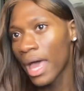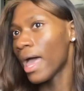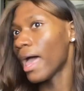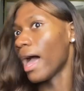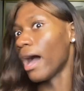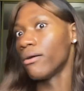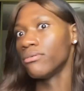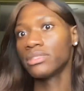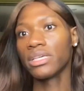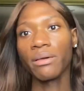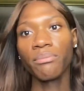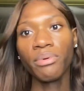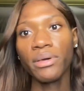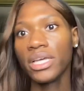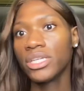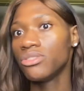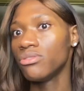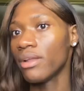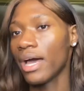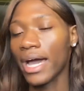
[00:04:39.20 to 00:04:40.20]
I was like,
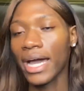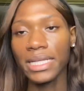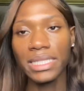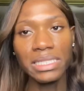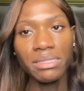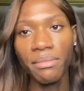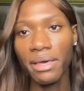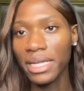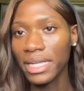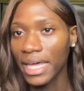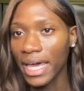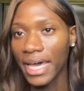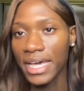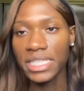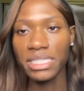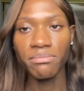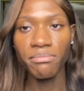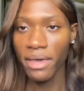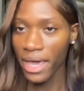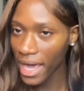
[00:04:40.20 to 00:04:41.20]
bitch, you know, I got this manly
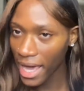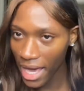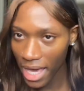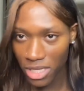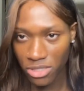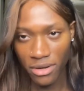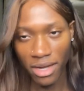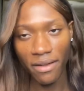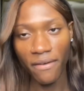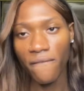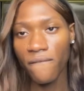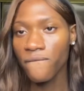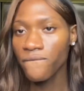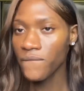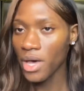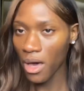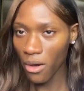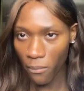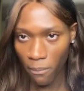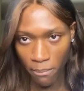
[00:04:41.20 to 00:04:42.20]
ass man trying to
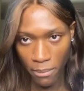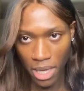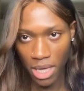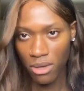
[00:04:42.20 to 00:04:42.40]
fuck me.